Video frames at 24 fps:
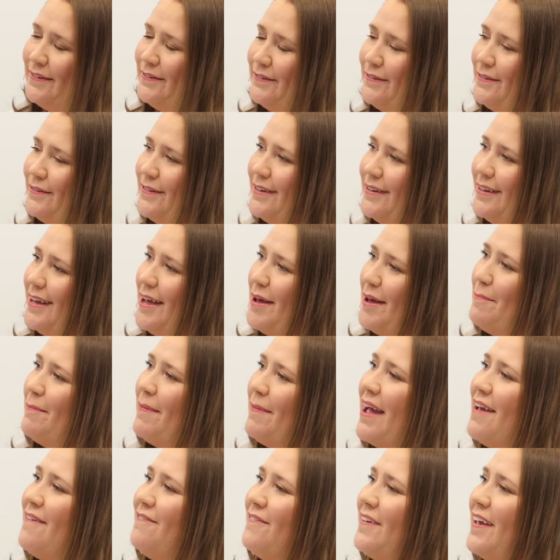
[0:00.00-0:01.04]
He's a
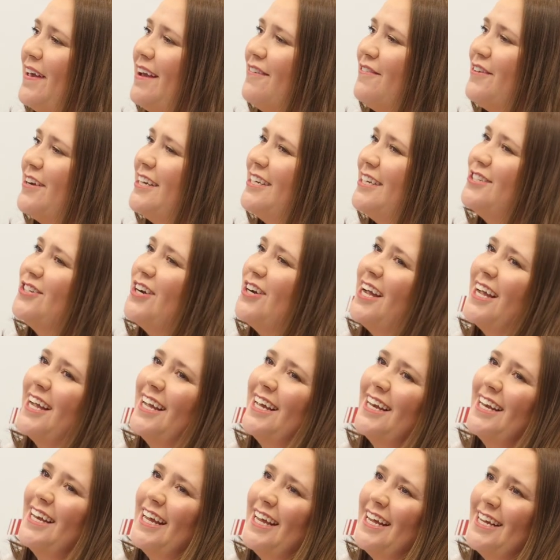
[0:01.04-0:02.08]
my very... favorite
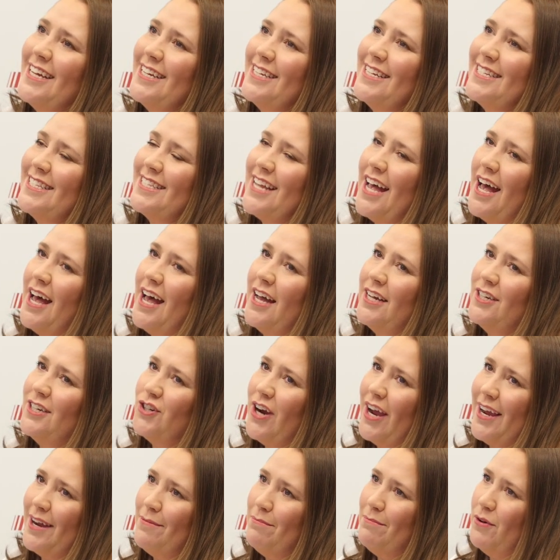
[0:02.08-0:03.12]
dragon is uh,
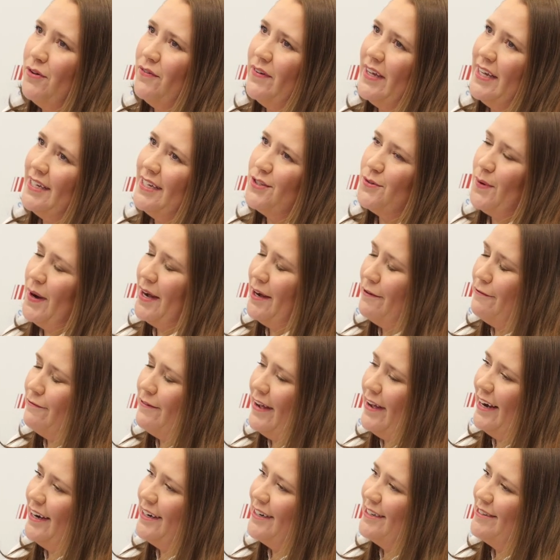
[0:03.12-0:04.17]
dragon movie is Reign of
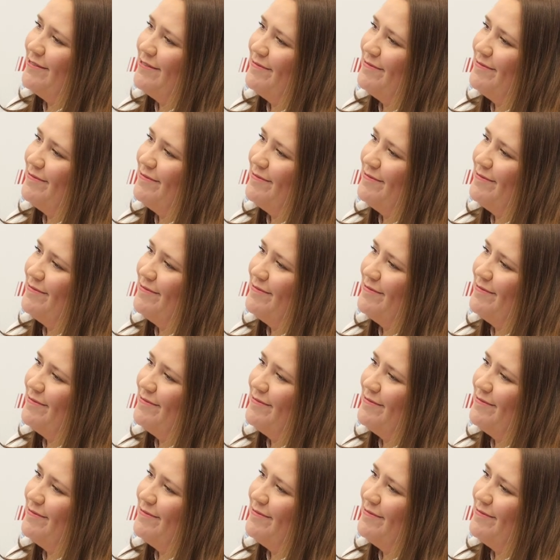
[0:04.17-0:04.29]
Fire.